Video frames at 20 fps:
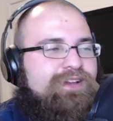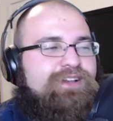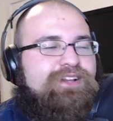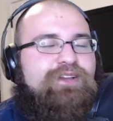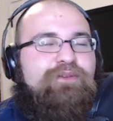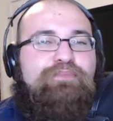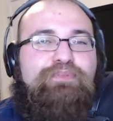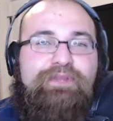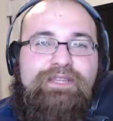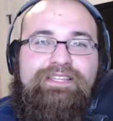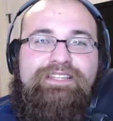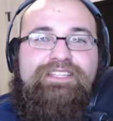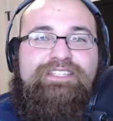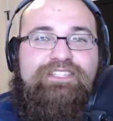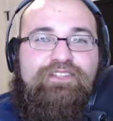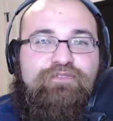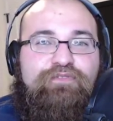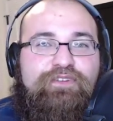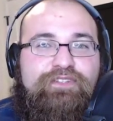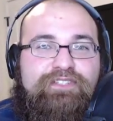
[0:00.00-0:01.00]
completely
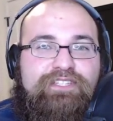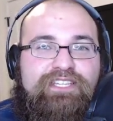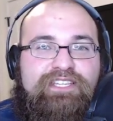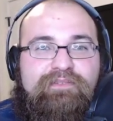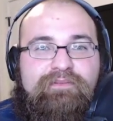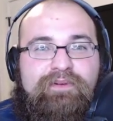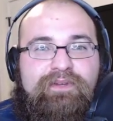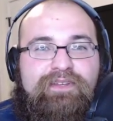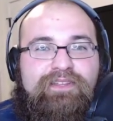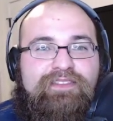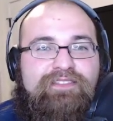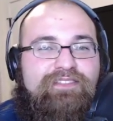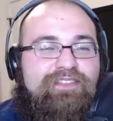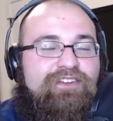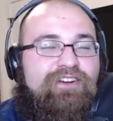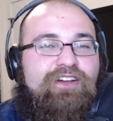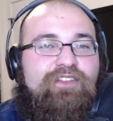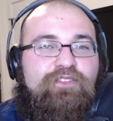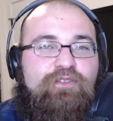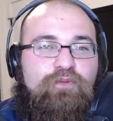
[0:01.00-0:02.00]
different team than
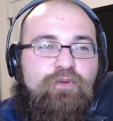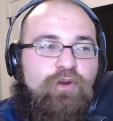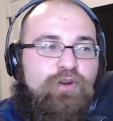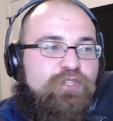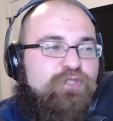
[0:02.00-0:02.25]
on the road,